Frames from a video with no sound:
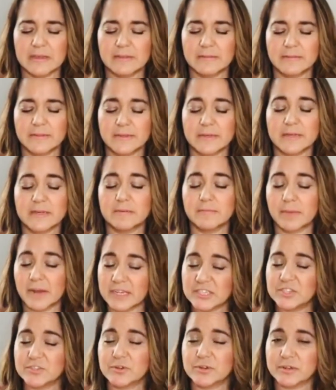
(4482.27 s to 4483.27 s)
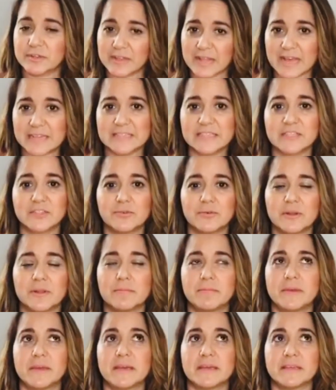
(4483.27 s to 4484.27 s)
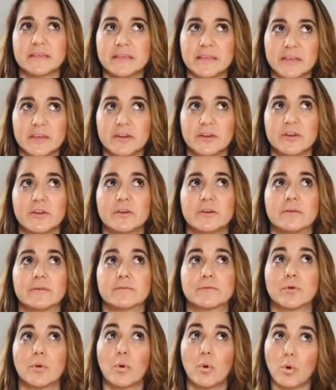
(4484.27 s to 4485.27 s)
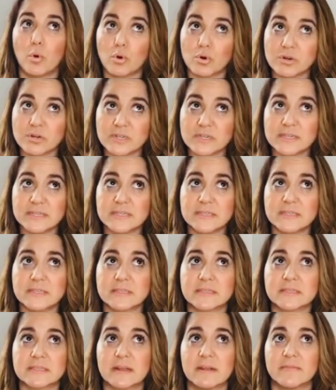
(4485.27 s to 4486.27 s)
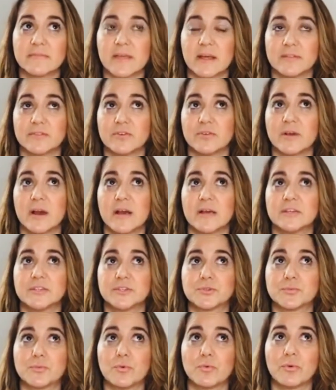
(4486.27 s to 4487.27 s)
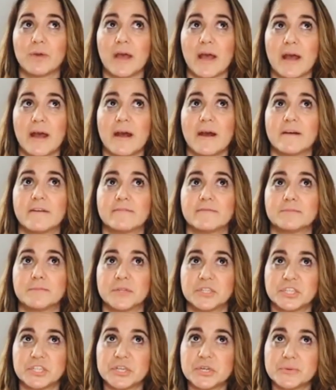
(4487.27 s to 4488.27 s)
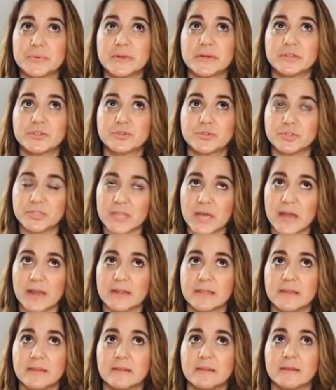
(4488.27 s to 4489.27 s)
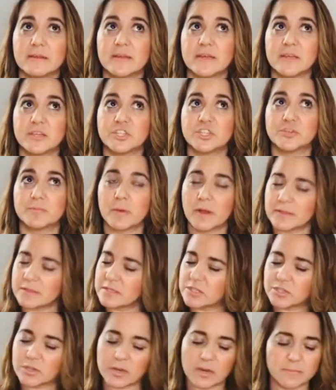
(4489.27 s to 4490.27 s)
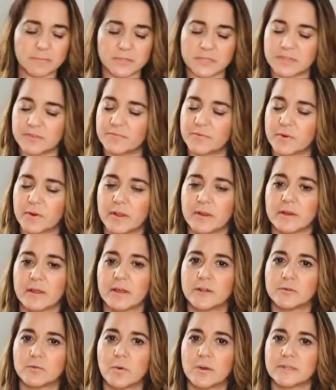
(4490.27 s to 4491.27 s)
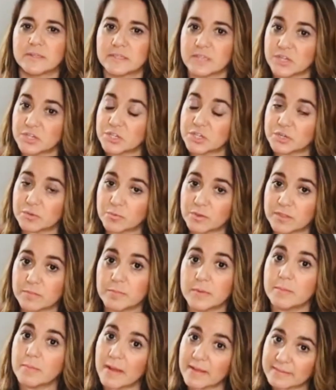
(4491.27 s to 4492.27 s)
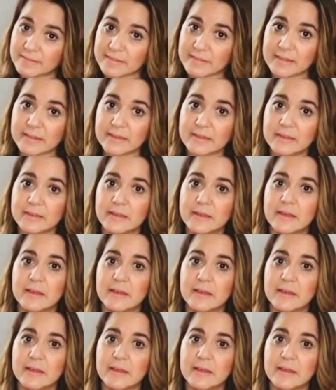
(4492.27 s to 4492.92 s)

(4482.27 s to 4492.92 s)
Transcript: the master class is going to be a year course that you guys will have material to study each month is going to be different and one session with me monthly